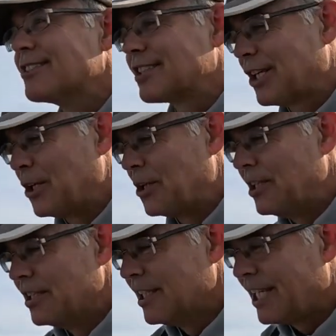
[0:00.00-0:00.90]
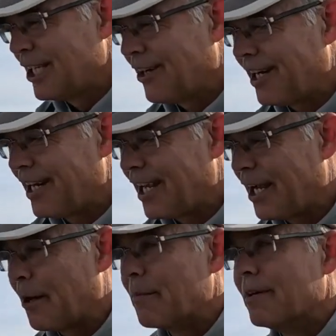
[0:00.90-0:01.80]
So here I
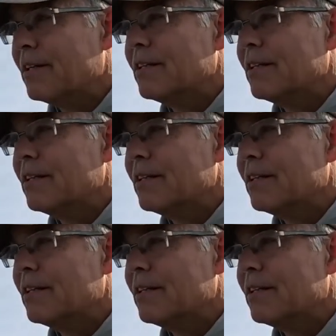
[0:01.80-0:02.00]
am,